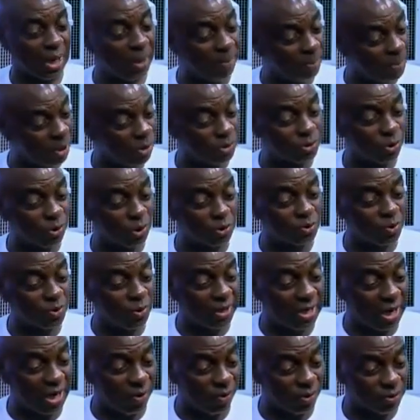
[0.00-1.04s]
I'm not sure too
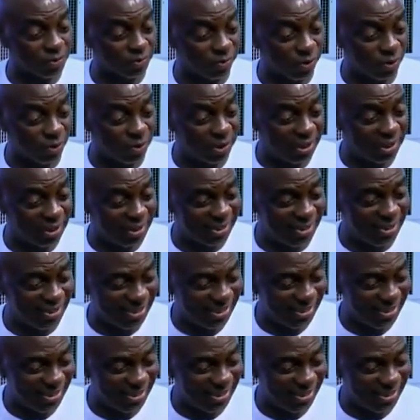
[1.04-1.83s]
whether I was following.